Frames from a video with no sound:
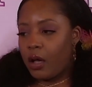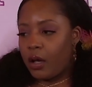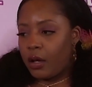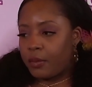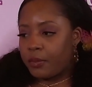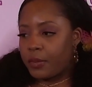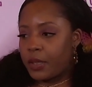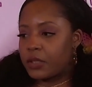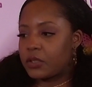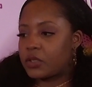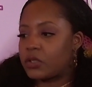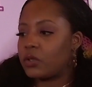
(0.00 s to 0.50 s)

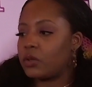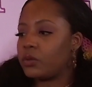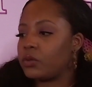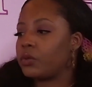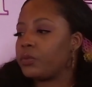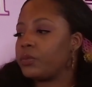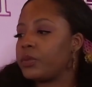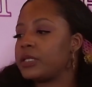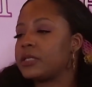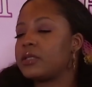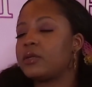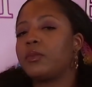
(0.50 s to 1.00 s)
So the
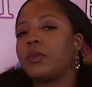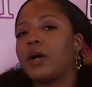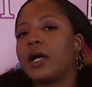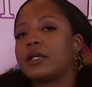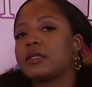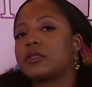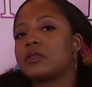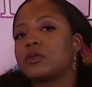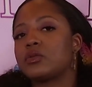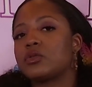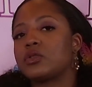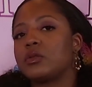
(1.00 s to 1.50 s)
reason why
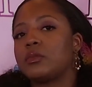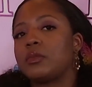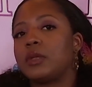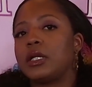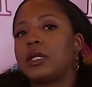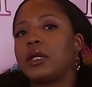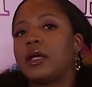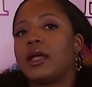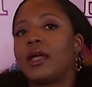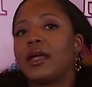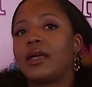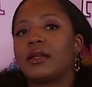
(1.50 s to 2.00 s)
social media
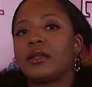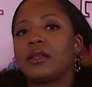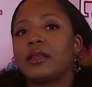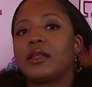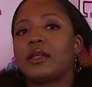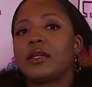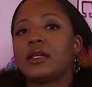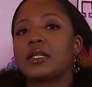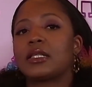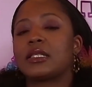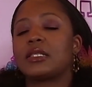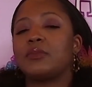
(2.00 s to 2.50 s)

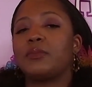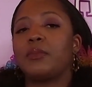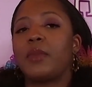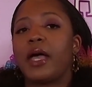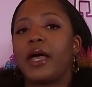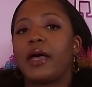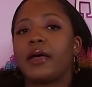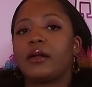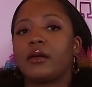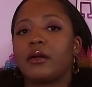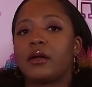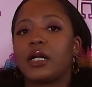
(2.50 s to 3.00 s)
analytics matter